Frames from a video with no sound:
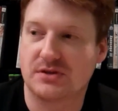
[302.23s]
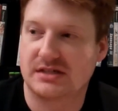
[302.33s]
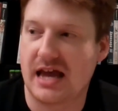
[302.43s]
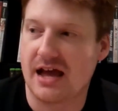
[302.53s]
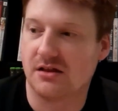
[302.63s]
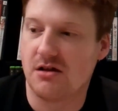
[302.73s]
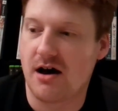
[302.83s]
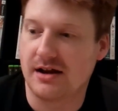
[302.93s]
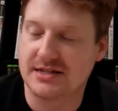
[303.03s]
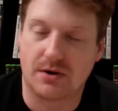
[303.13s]
say a
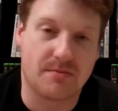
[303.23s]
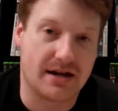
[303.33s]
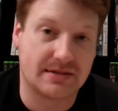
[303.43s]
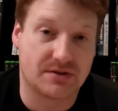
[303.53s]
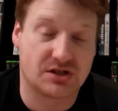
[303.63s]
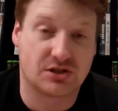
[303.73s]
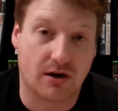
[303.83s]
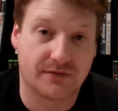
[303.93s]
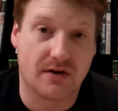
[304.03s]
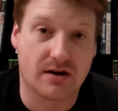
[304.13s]
lot is it reminds them of
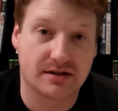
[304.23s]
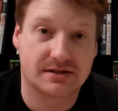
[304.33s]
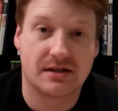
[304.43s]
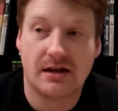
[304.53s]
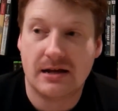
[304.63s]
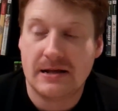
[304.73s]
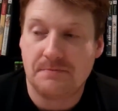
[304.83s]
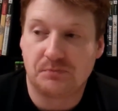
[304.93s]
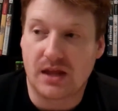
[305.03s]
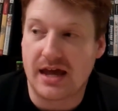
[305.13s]
Star Fox.
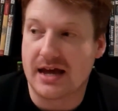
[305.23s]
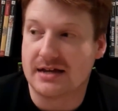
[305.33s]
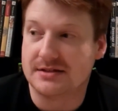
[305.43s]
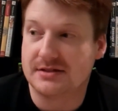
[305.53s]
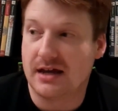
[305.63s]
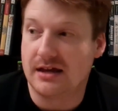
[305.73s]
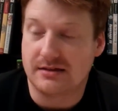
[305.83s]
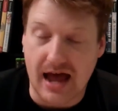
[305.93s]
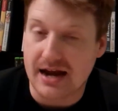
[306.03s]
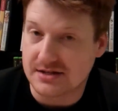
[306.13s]
And
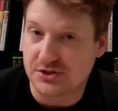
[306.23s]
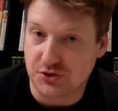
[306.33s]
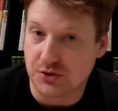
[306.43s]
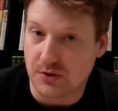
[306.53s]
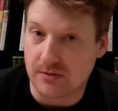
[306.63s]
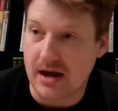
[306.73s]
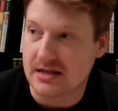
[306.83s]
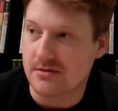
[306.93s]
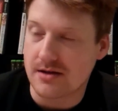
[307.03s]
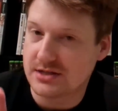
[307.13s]
that is true.
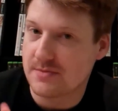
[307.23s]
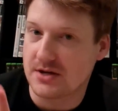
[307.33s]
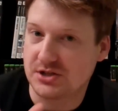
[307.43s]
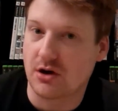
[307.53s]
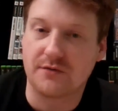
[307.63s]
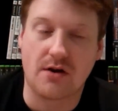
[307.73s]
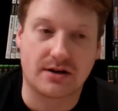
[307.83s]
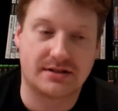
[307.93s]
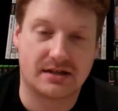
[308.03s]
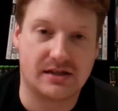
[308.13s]
Right? Not so much Star
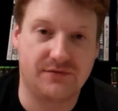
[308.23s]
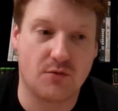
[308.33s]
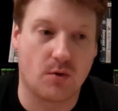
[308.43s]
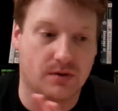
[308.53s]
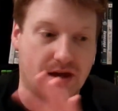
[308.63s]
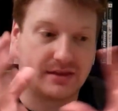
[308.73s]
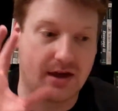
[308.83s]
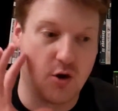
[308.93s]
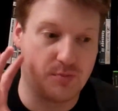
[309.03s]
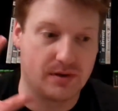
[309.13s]
Fox 64 with like the
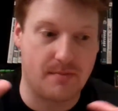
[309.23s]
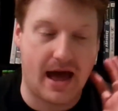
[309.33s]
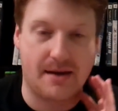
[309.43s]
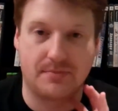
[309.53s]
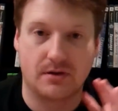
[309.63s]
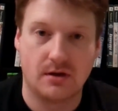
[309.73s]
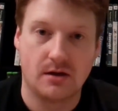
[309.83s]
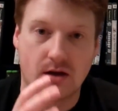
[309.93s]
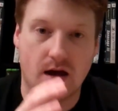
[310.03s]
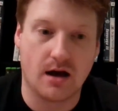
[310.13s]
open map,
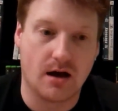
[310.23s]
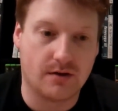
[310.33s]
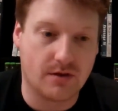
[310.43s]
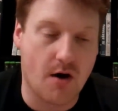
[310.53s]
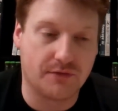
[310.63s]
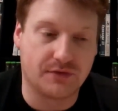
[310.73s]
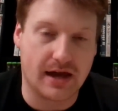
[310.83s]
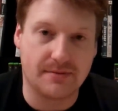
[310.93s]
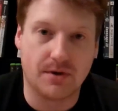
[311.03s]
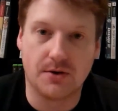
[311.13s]
all
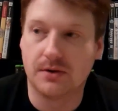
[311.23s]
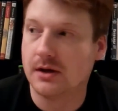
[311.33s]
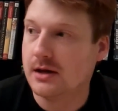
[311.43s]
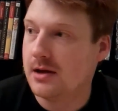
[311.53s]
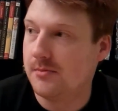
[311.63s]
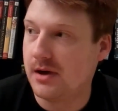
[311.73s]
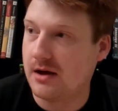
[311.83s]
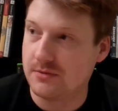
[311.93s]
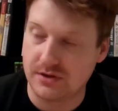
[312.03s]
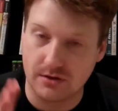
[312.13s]
flight mode,
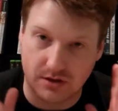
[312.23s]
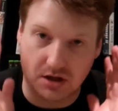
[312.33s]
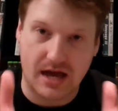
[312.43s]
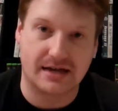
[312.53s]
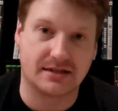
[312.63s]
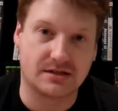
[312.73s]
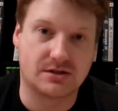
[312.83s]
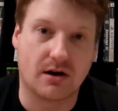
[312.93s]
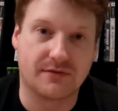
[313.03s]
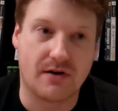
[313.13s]
but with the classic
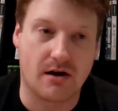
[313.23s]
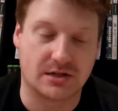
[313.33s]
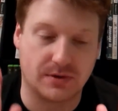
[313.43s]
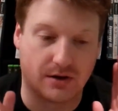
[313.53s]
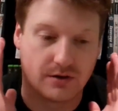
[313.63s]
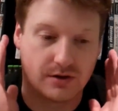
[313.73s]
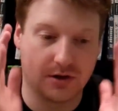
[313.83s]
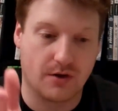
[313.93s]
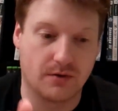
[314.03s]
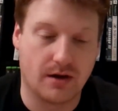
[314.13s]
Star Fox where
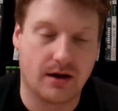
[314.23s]
you're,